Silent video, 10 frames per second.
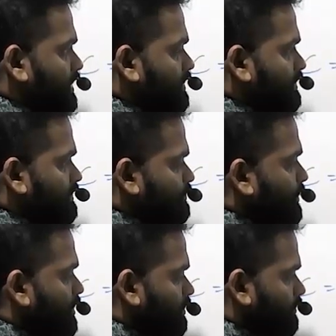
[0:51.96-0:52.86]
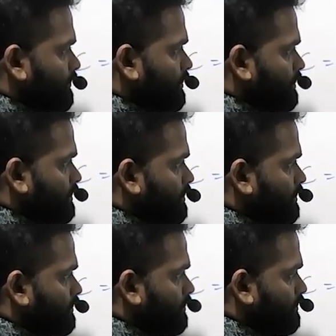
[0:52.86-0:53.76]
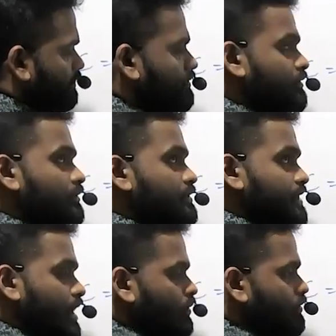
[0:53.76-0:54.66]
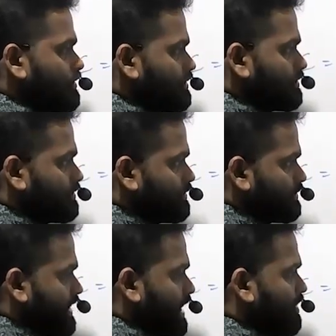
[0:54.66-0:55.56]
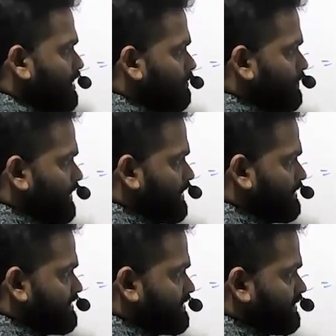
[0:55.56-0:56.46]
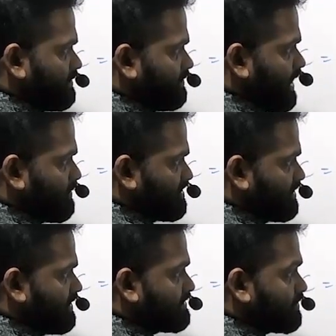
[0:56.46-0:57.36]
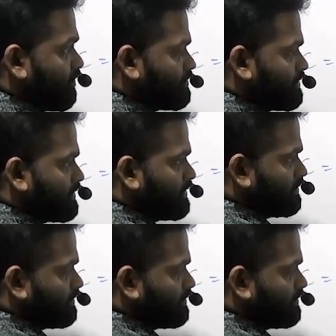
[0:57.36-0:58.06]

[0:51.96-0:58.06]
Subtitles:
speed of sound, gamma P. This is a dimensionless constant.